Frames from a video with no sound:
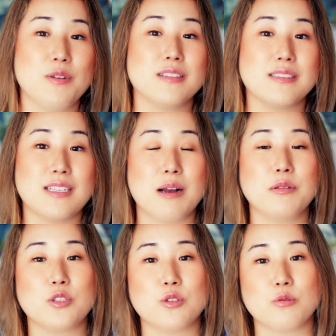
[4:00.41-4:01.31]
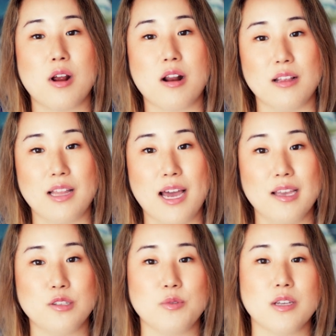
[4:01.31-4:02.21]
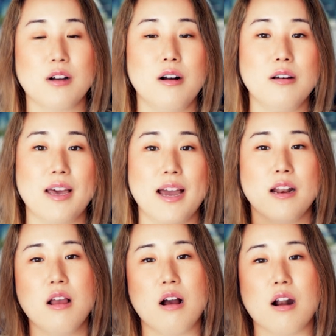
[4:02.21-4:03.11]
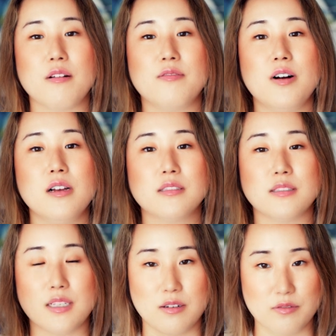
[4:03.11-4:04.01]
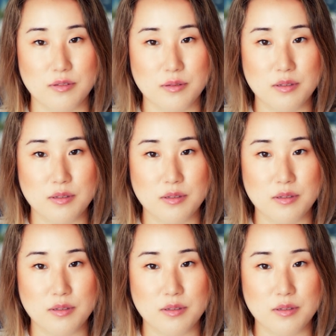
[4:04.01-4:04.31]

we establish throughout our lives, we call that our false self